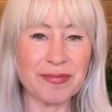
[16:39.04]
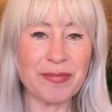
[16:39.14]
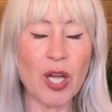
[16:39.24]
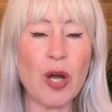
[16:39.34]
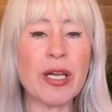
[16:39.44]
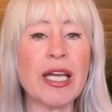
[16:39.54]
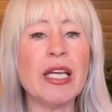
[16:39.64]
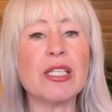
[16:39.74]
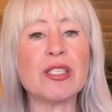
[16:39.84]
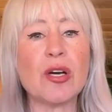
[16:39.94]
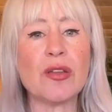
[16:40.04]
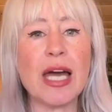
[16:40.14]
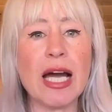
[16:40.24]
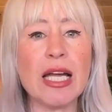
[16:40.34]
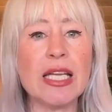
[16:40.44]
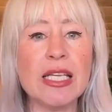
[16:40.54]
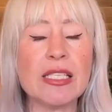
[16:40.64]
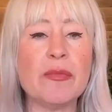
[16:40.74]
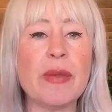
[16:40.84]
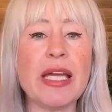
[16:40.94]
Okay, so that is
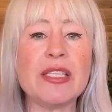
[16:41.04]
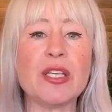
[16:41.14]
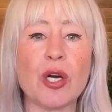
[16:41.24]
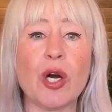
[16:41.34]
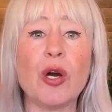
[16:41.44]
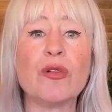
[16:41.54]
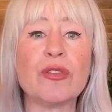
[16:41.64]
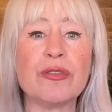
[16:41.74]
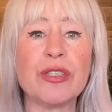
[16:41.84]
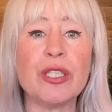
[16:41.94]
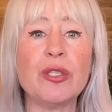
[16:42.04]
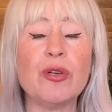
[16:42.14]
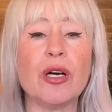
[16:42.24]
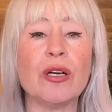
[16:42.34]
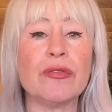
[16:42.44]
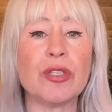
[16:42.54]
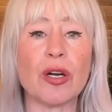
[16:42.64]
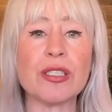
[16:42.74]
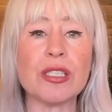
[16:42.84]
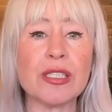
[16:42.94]
a basic overview of
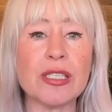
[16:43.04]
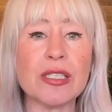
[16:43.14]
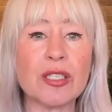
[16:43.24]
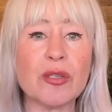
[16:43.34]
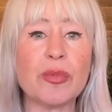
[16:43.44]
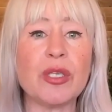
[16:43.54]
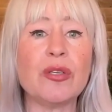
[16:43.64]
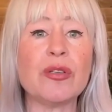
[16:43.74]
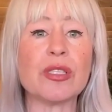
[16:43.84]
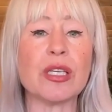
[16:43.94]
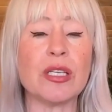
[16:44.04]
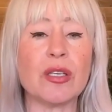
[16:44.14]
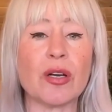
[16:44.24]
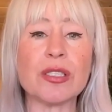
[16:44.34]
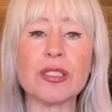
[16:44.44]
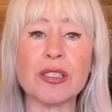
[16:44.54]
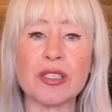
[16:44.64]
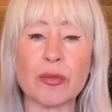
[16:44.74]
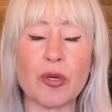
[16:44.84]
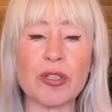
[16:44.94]
narcissistic abuse and
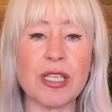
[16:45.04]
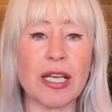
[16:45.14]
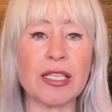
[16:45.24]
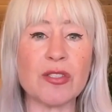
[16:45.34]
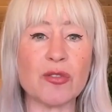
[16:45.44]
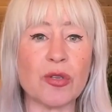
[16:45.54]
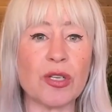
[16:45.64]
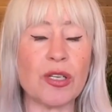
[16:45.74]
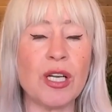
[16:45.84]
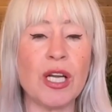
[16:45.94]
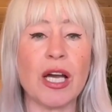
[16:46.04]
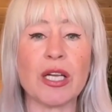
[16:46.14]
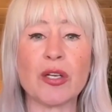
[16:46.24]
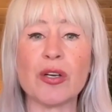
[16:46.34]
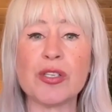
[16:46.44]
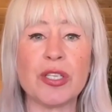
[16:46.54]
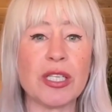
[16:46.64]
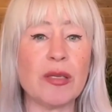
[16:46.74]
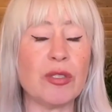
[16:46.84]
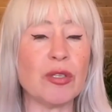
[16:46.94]
narcissistic personality disorder. I encourage you to
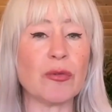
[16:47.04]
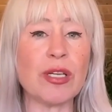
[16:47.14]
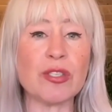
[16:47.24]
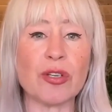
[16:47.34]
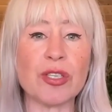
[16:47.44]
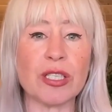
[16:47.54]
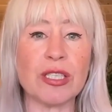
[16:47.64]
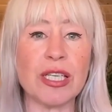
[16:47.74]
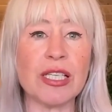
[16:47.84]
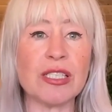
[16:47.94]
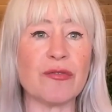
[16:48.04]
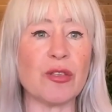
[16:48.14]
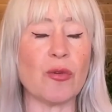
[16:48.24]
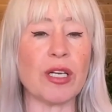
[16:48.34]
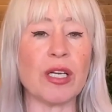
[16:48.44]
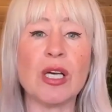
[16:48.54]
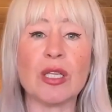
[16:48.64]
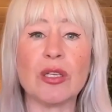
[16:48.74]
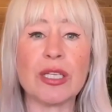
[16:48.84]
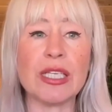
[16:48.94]
keep doing research on this if you want to
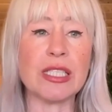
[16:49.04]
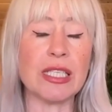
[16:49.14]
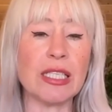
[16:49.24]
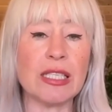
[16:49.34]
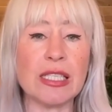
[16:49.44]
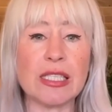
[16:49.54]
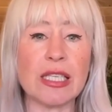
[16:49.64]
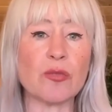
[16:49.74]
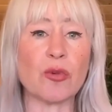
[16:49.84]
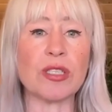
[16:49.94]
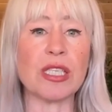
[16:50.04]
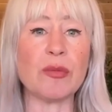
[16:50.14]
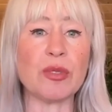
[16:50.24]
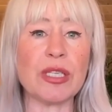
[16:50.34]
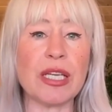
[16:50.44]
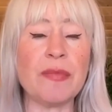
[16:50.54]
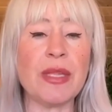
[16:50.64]
look into any of these things more deeply,